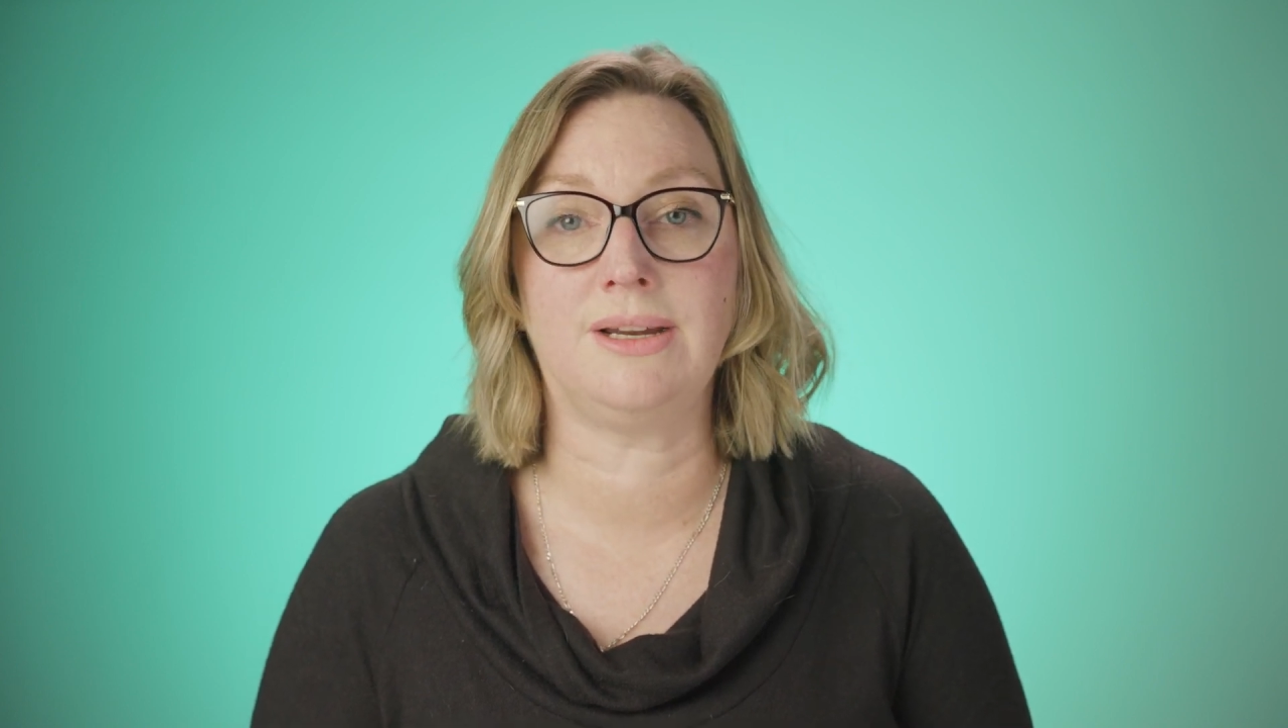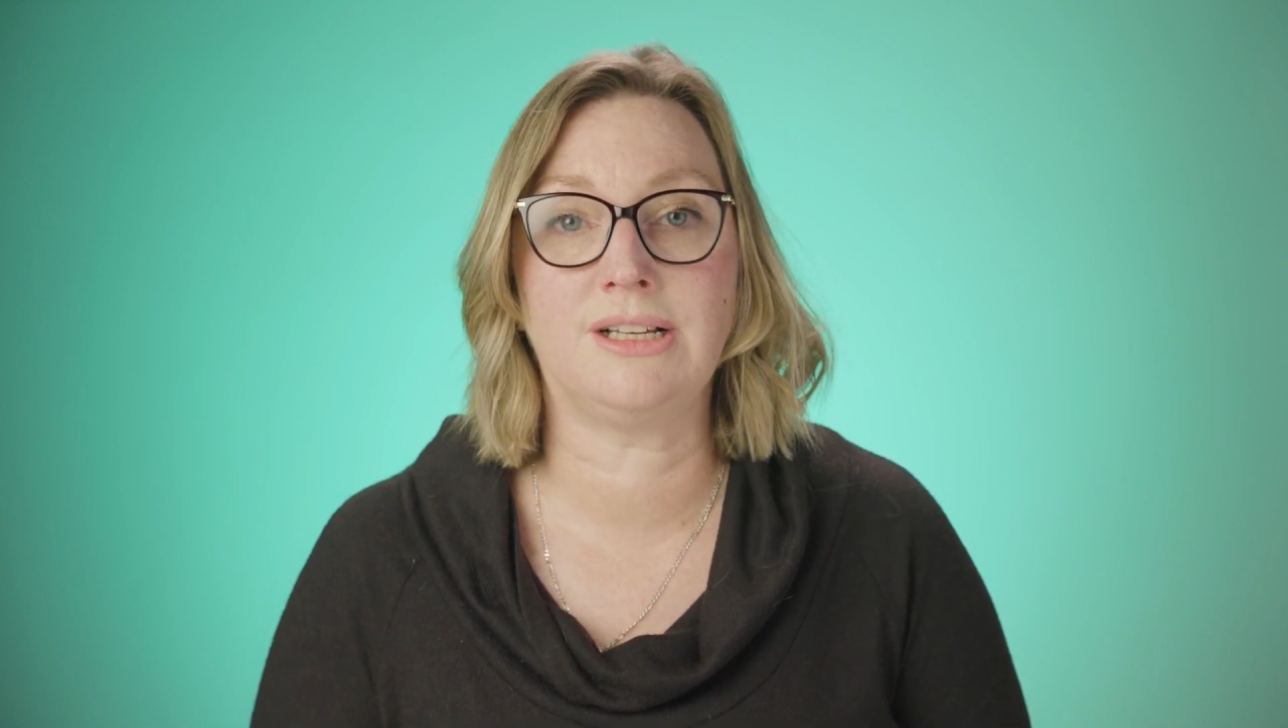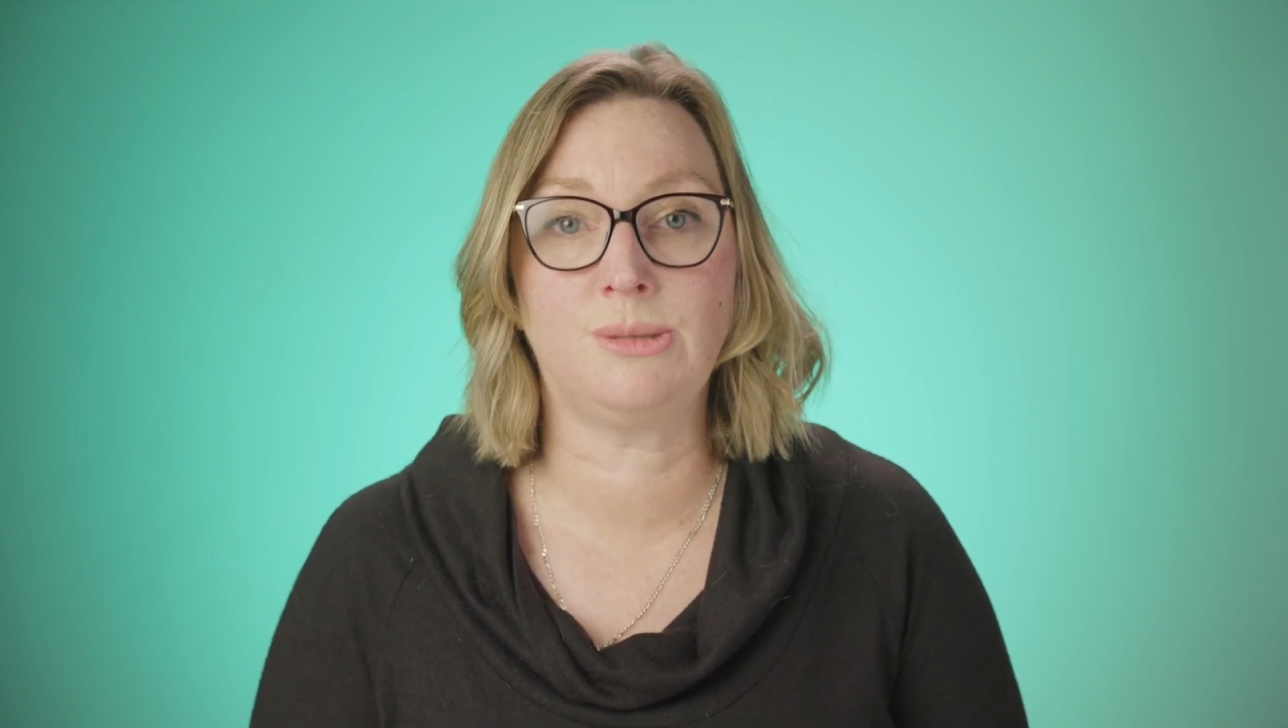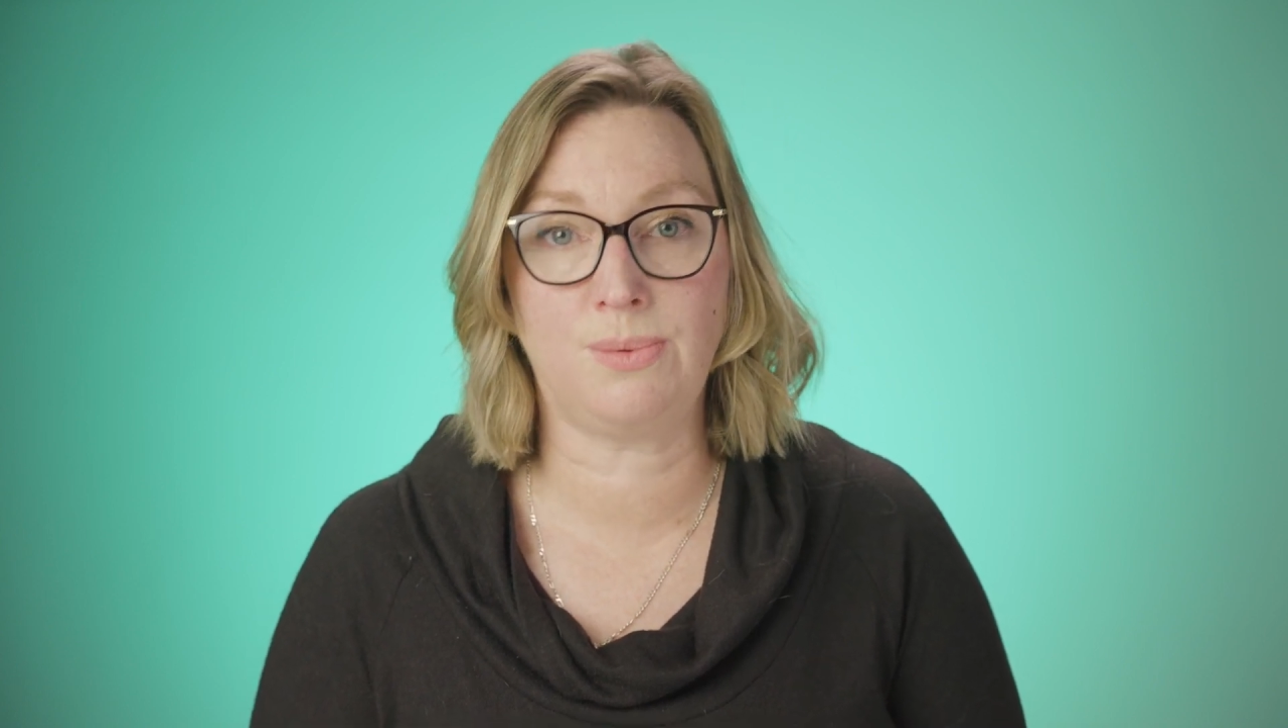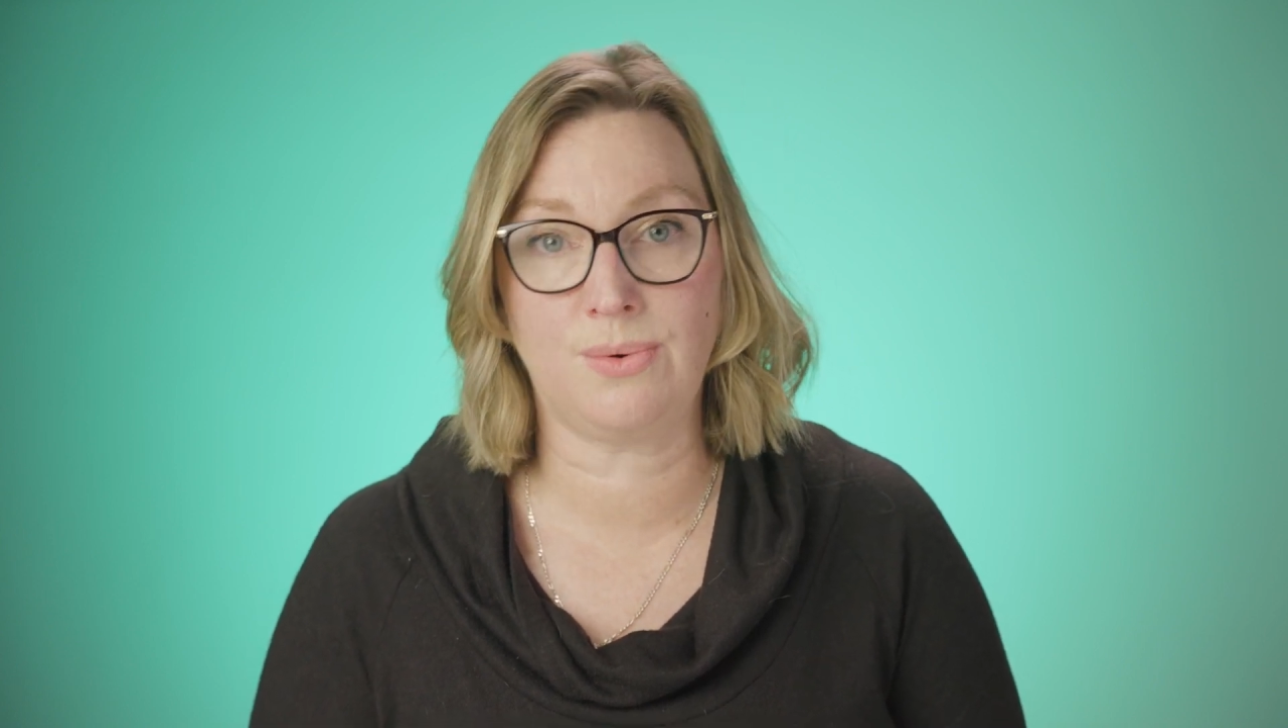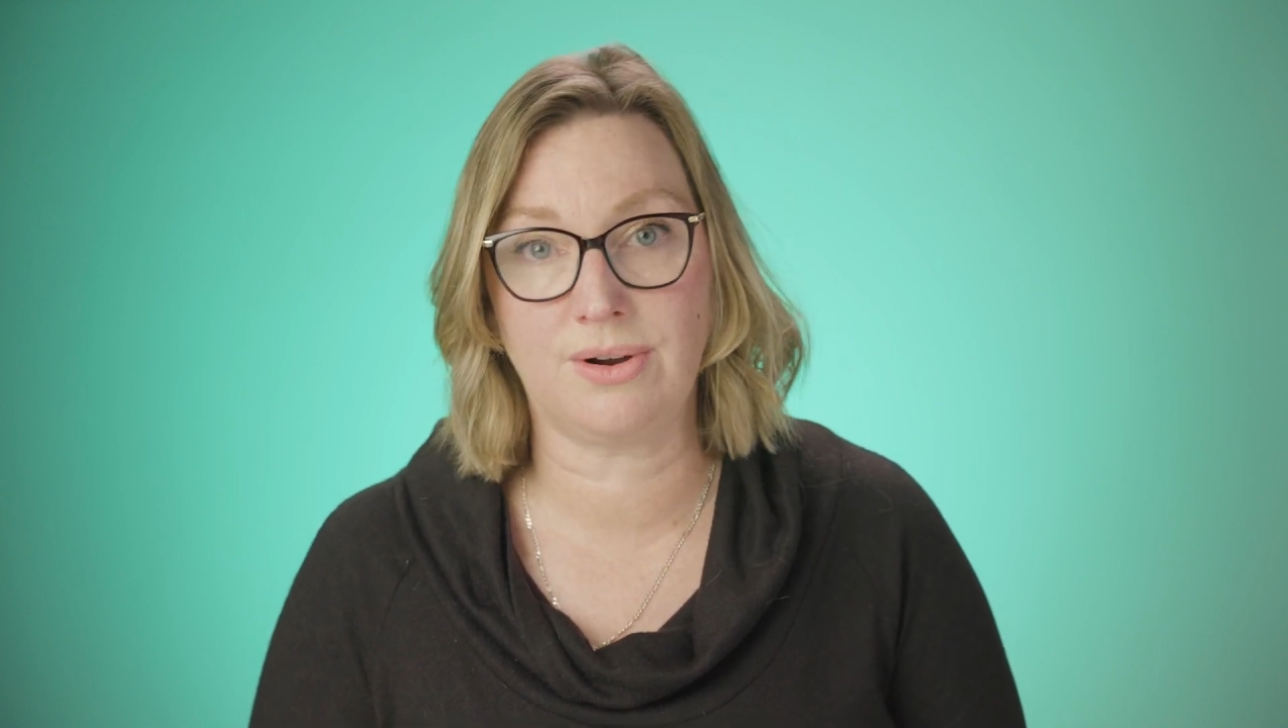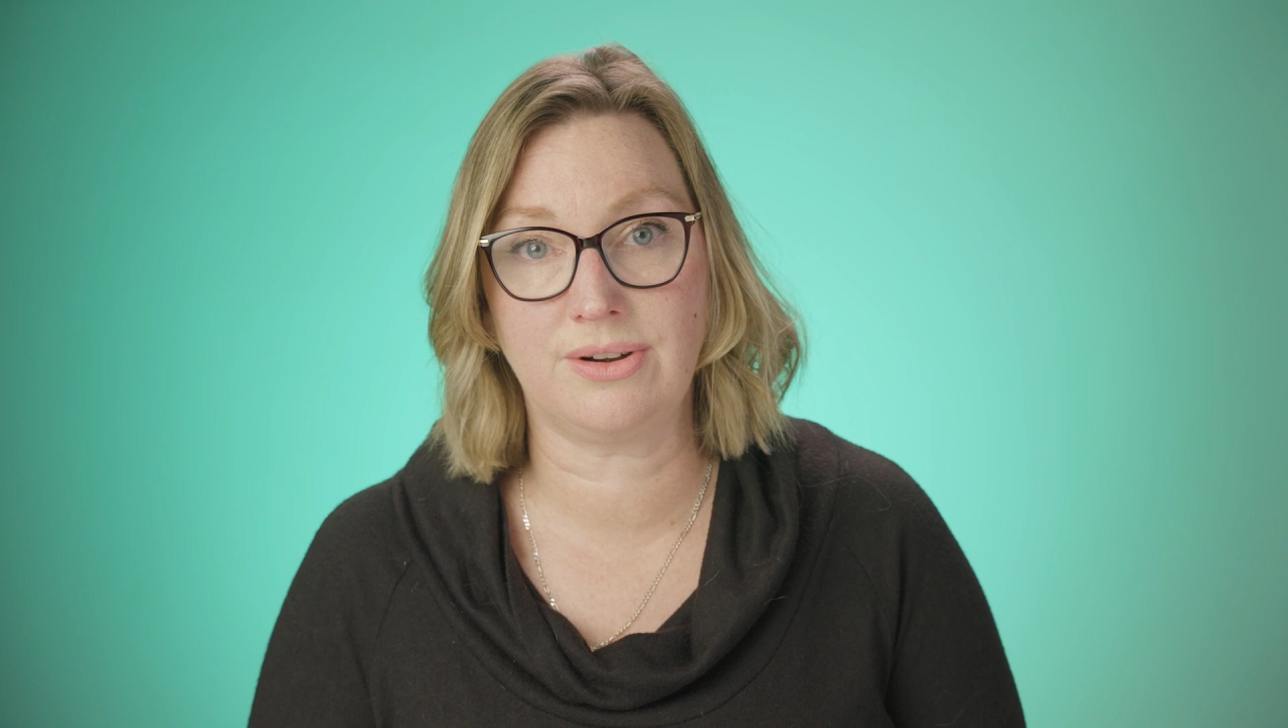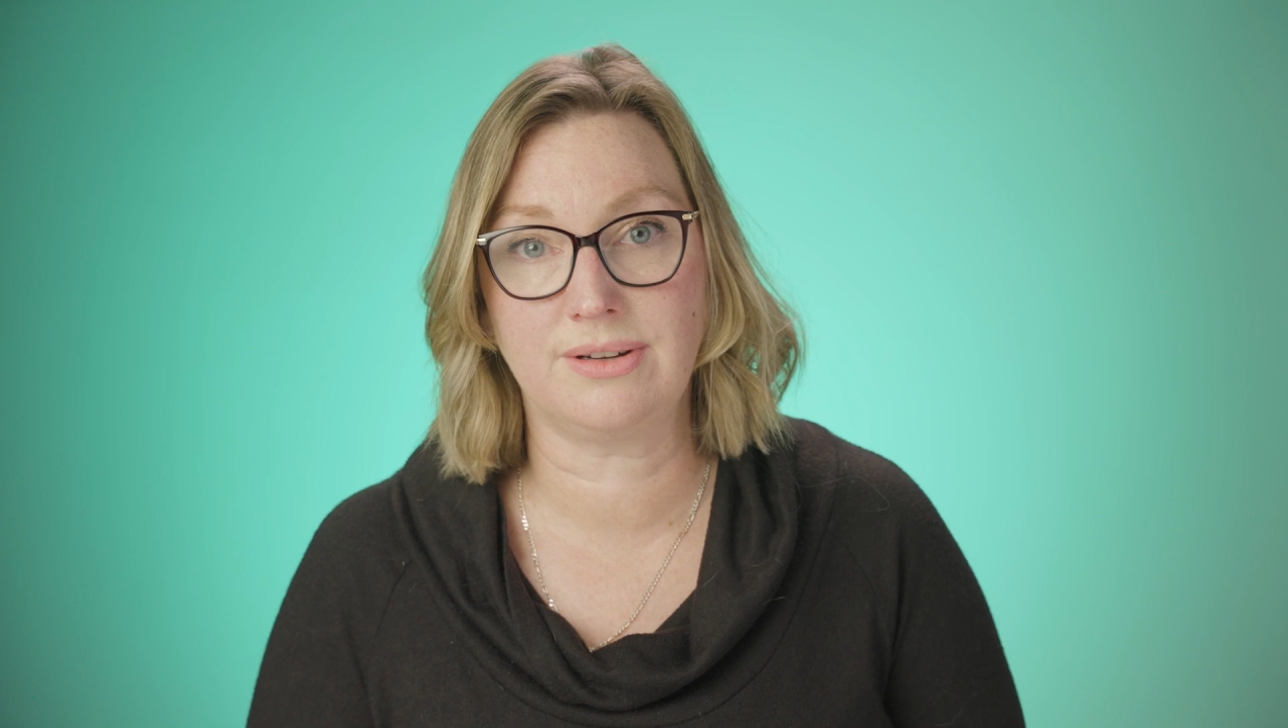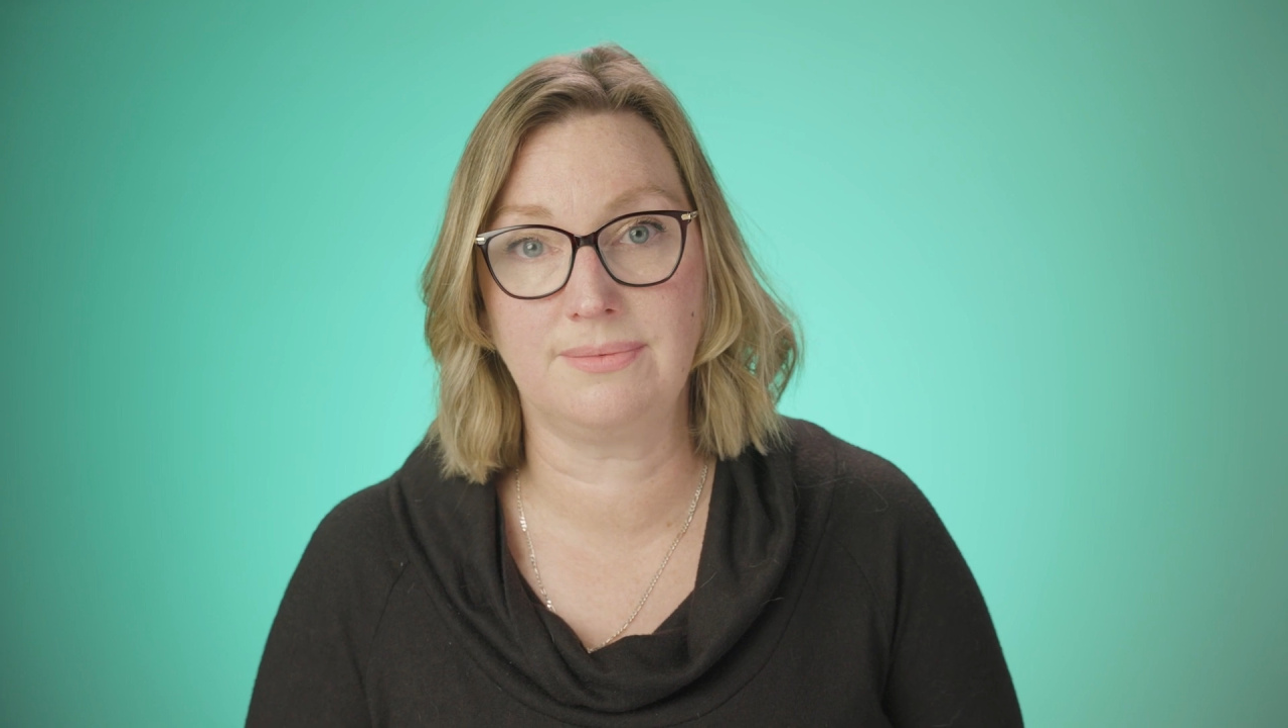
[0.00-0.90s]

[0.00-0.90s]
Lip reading: explored.